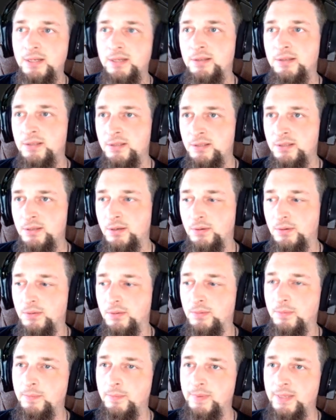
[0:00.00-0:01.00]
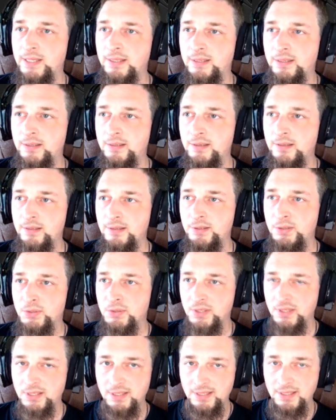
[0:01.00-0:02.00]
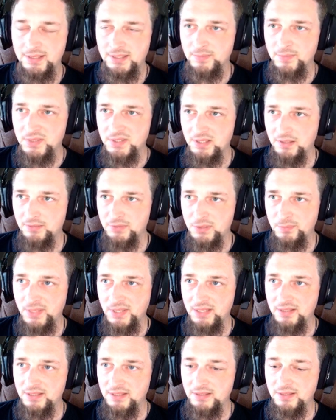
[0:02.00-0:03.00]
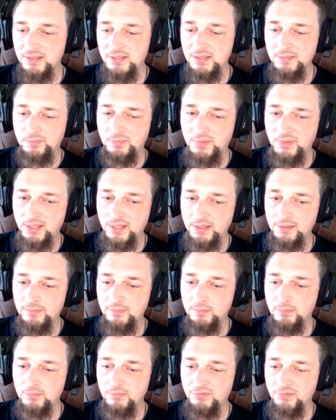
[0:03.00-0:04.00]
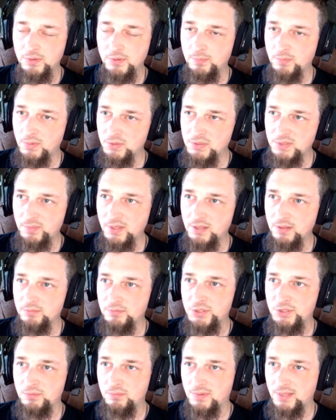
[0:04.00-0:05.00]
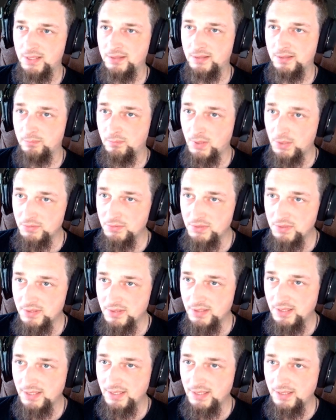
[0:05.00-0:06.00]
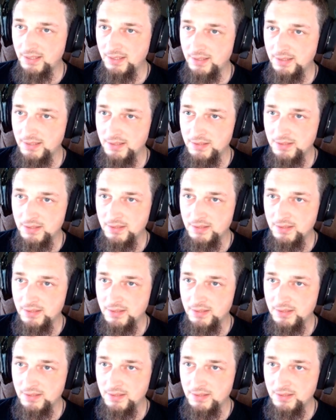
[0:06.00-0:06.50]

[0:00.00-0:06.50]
So you're going to need some salvage pieces, but for the most part what you want the most is,